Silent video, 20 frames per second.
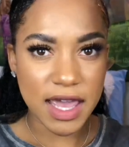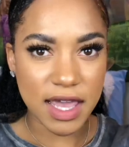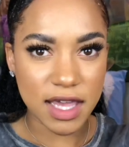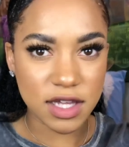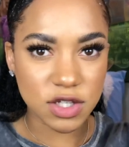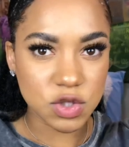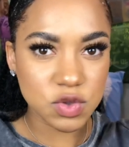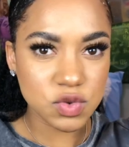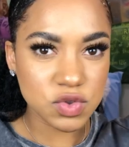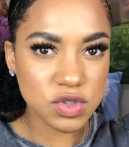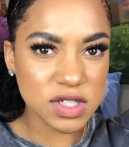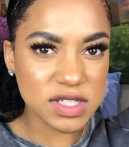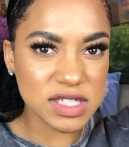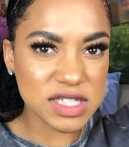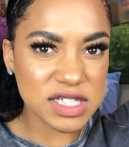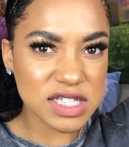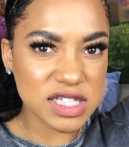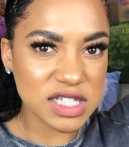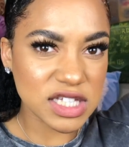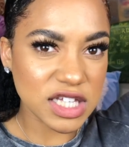and you
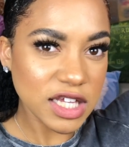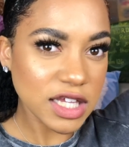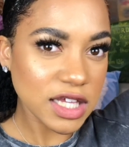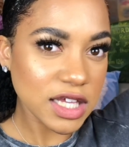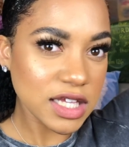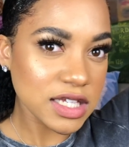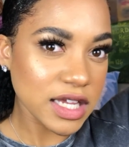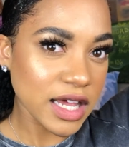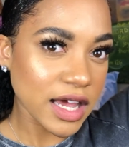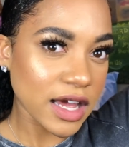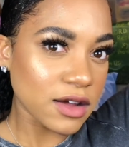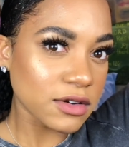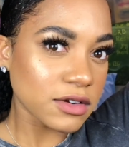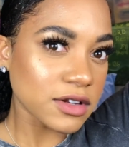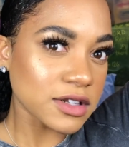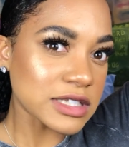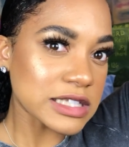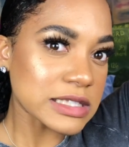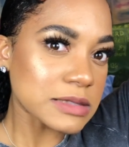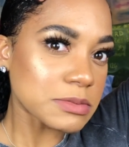just slick it down
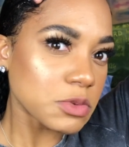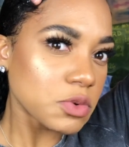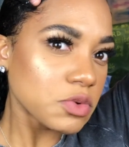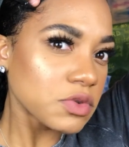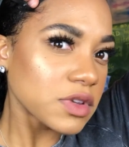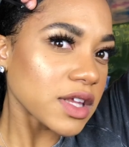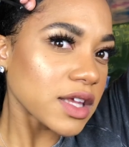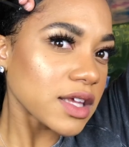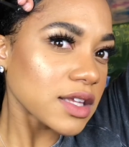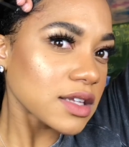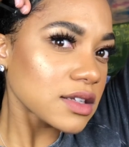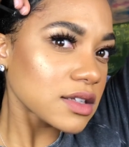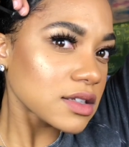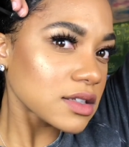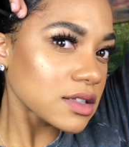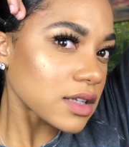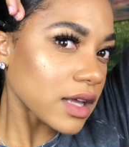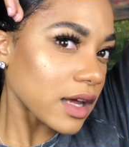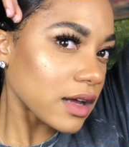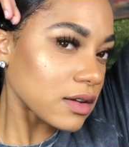and smooth it
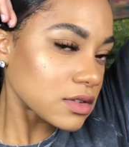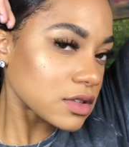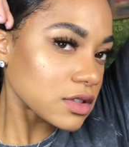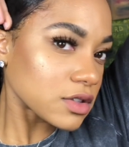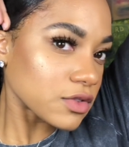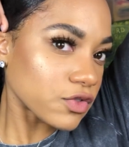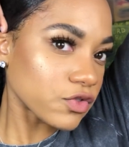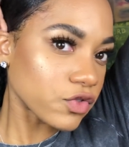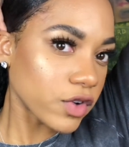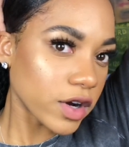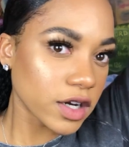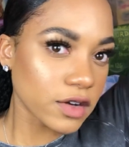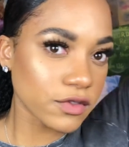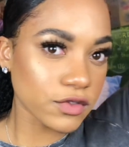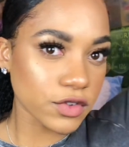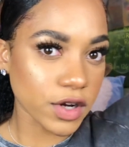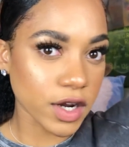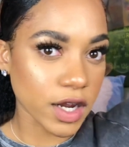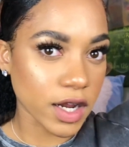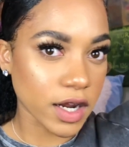down to the front
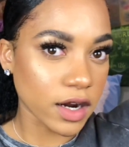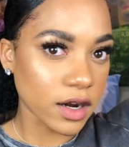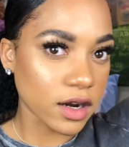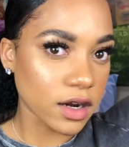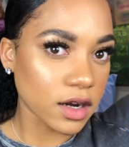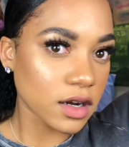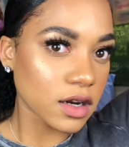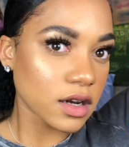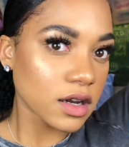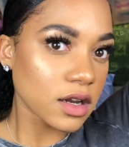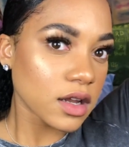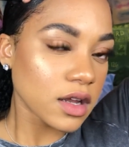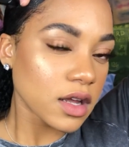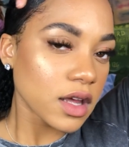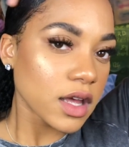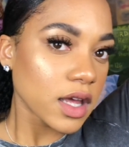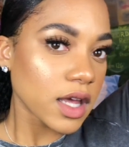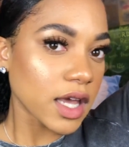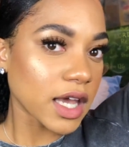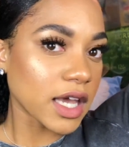of your hair.
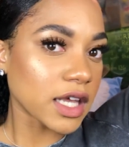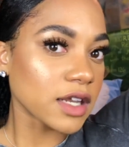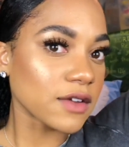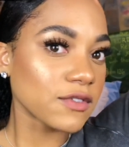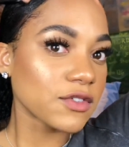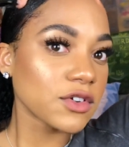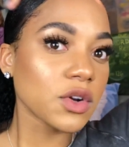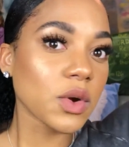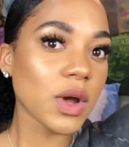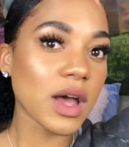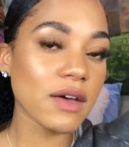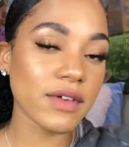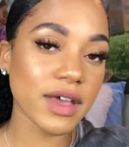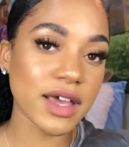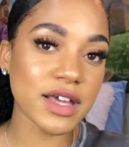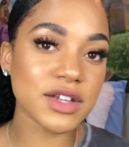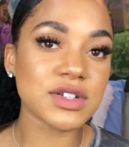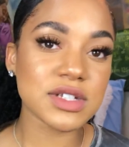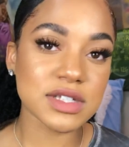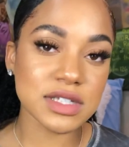And if you don't have
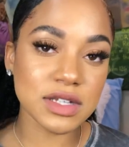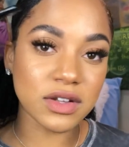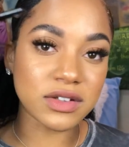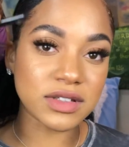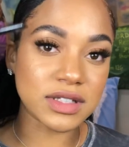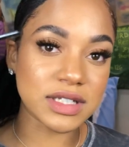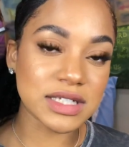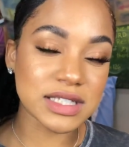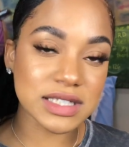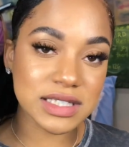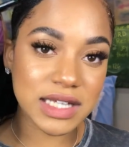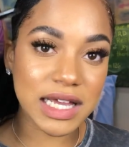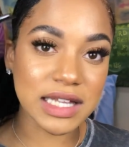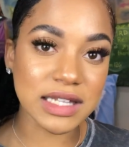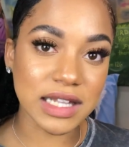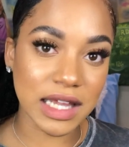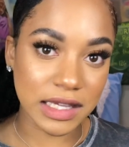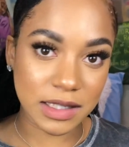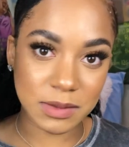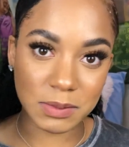edges on this side
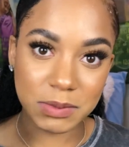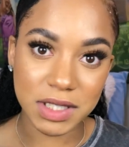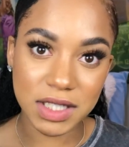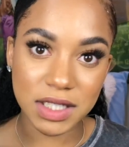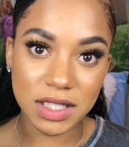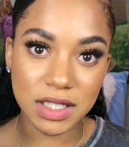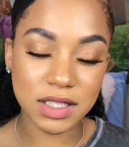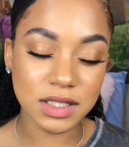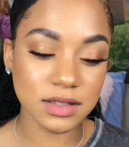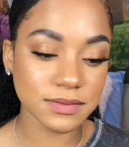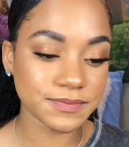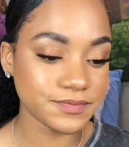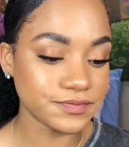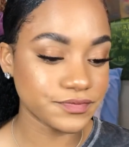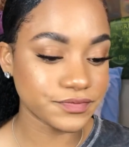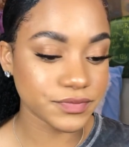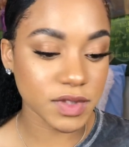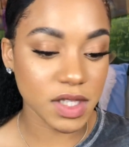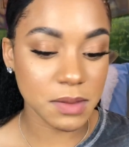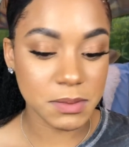like me,
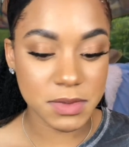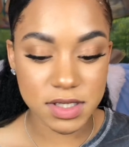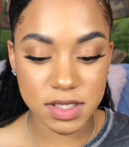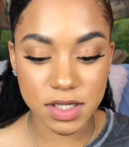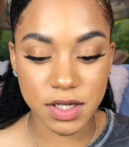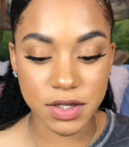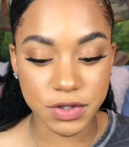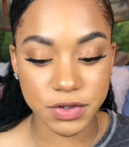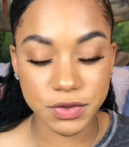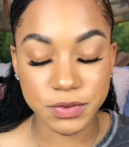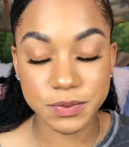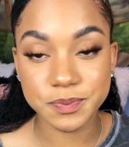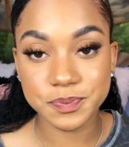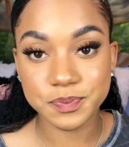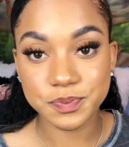let me tell you,